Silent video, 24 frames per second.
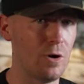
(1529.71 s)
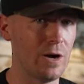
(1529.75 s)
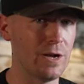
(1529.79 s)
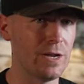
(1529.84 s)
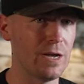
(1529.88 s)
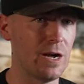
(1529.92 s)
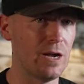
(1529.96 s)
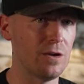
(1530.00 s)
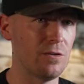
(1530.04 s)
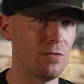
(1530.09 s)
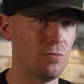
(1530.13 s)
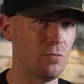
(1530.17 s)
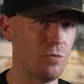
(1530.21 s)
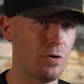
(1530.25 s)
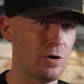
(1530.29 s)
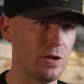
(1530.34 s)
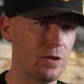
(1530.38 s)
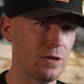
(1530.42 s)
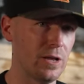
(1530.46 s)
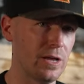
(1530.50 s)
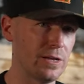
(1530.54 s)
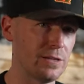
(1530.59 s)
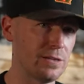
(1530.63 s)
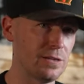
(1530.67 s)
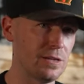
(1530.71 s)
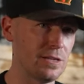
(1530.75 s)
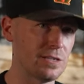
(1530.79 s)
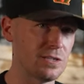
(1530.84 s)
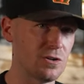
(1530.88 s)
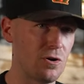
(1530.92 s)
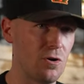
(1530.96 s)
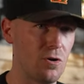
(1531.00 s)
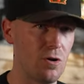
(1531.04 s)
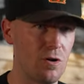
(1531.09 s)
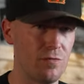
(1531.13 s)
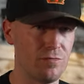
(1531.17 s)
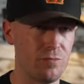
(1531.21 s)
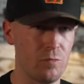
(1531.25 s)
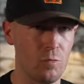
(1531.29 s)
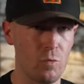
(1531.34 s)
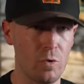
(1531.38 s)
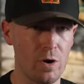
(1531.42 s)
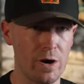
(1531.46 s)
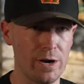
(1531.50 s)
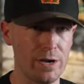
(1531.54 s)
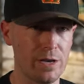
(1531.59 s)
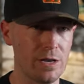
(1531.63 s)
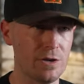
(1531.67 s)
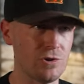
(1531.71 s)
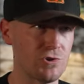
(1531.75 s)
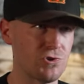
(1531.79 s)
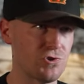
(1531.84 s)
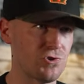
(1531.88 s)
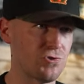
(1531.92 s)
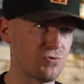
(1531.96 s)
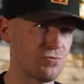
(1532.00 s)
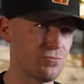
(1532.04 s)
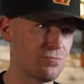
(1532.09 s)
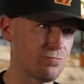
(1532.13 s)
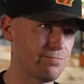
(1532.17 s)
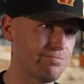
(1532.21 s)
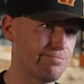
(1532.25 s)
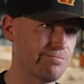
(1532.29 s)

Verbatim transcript: I kind of wanted like this off-whitish